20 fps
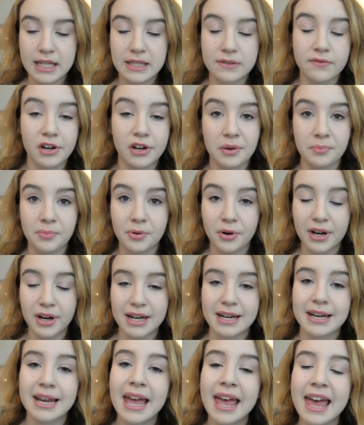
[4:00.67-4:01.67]
It's very
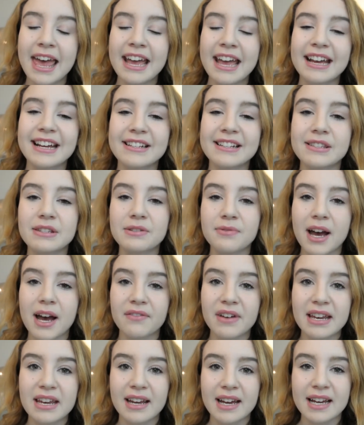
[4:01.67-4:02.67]
important, is to have
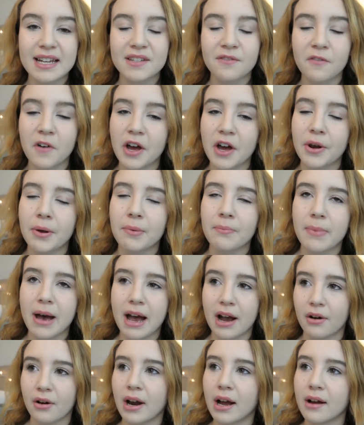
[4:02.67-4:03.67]
a nice fun
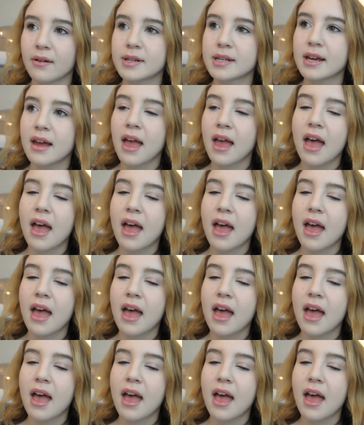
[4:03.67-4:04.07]
background.